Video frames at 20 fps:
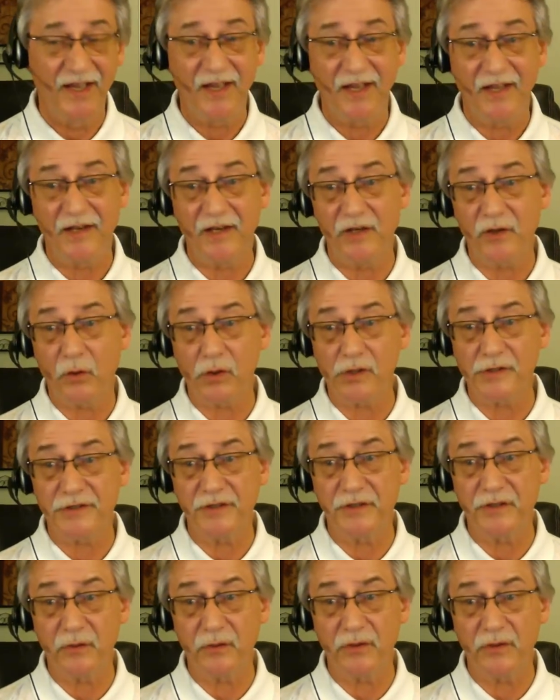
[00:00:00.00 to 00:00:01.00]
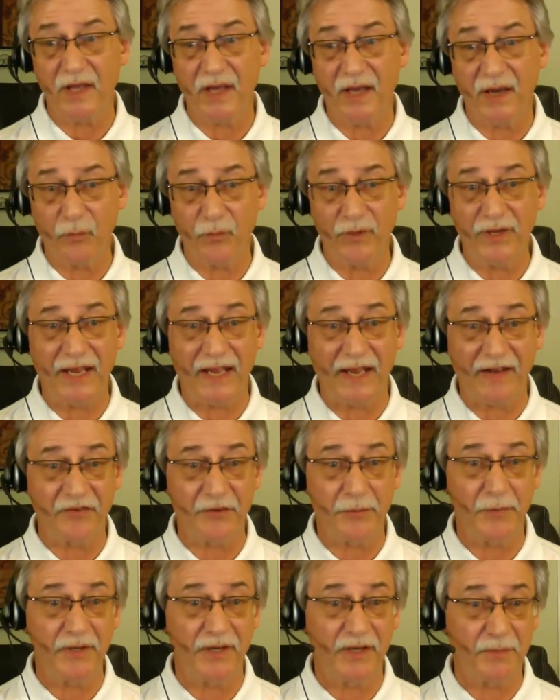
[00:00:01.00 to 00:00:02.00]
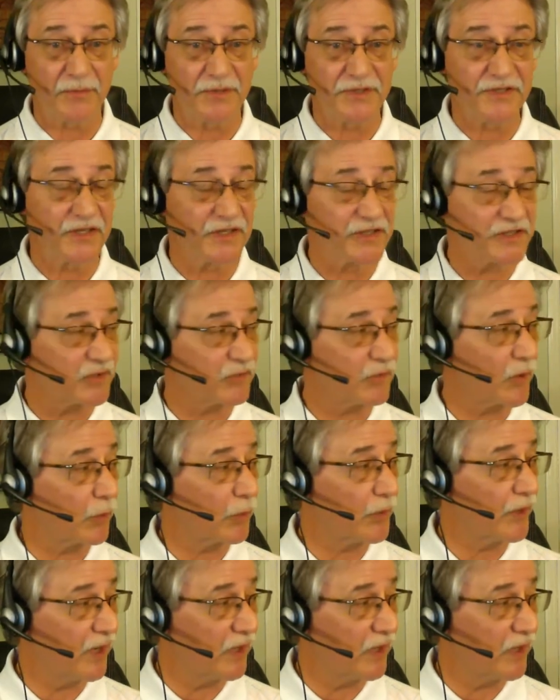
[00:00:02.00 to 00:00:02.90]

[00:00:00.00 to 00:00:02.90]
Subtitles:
And in order to do that, we have to be in a position where we